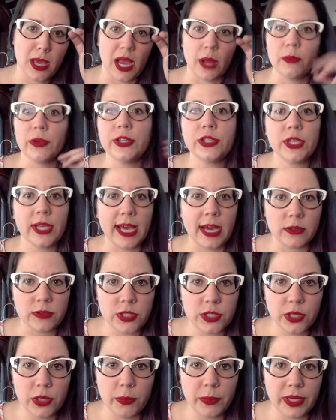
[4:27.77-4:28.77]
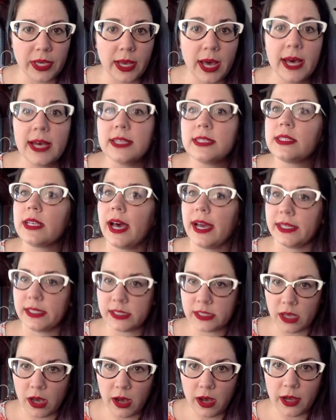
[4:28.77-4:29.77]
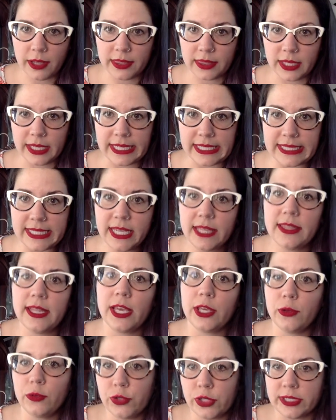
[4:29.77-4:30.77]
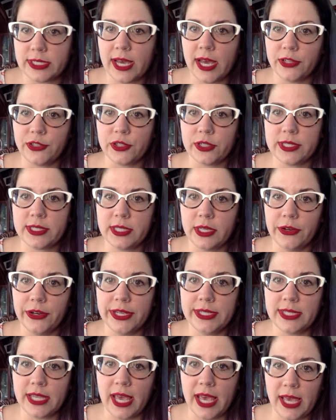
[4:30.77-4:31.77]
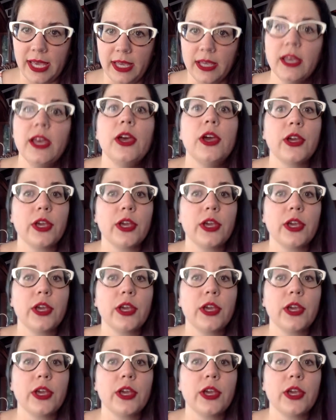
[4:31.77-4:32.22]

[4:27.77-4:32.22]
I'm reaching out to you because I saw on LinkedIn that you just had your Series A.